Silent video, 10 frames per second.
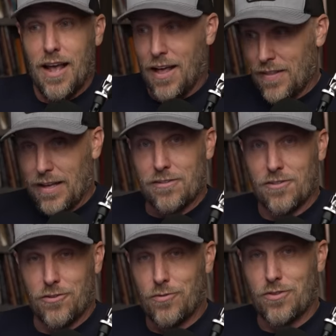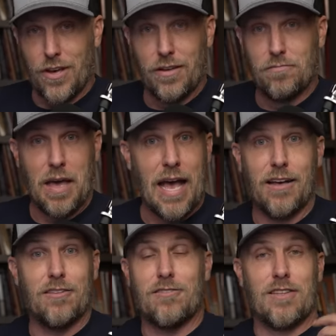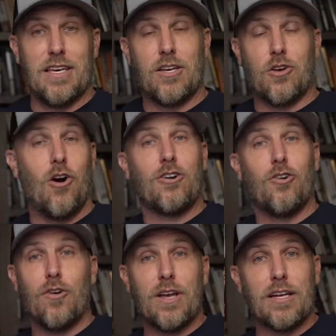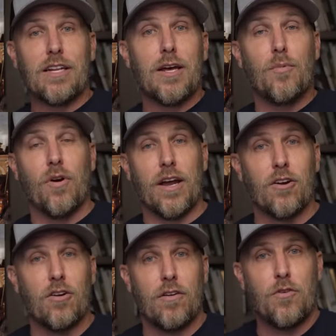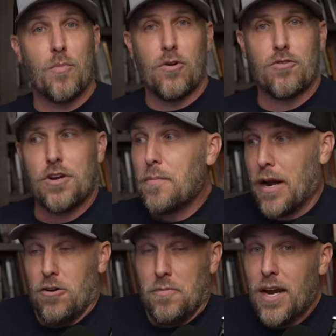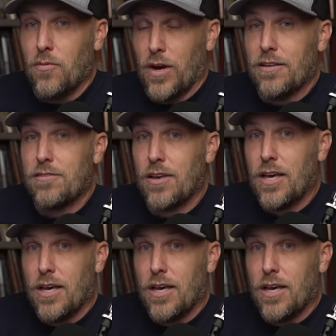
and then Susa as the conquering liberator of the Persian Empire. In many ways,